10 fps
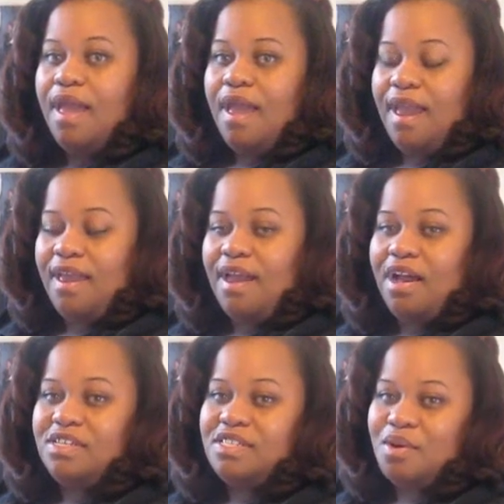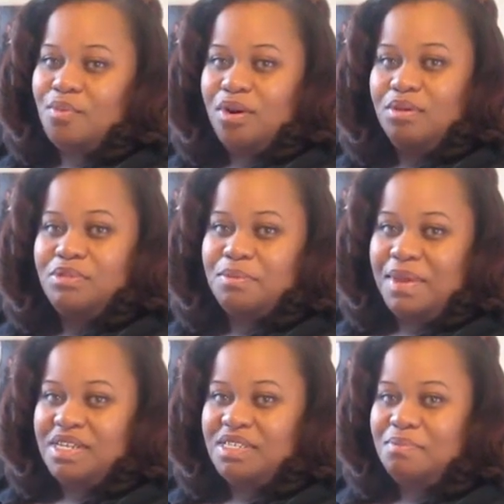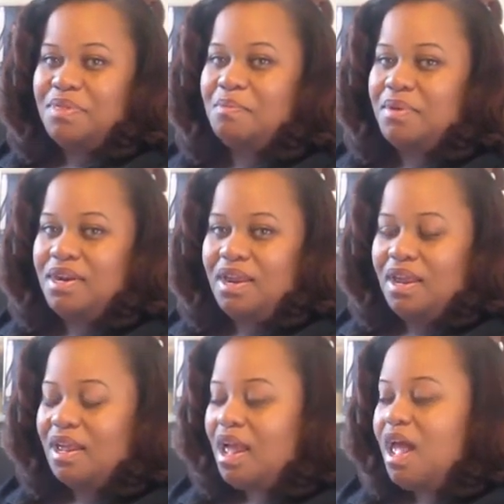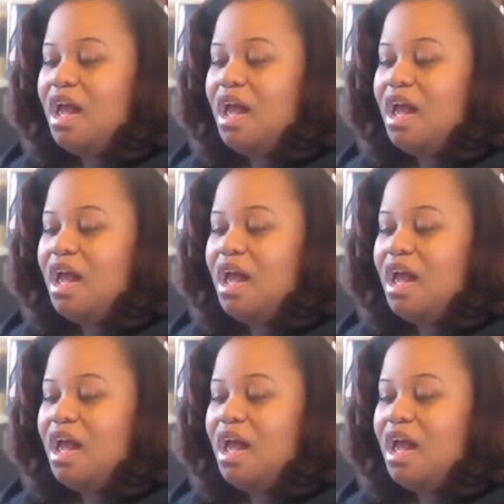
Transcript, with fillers: Hey guys, and welcome to Make Something Monday.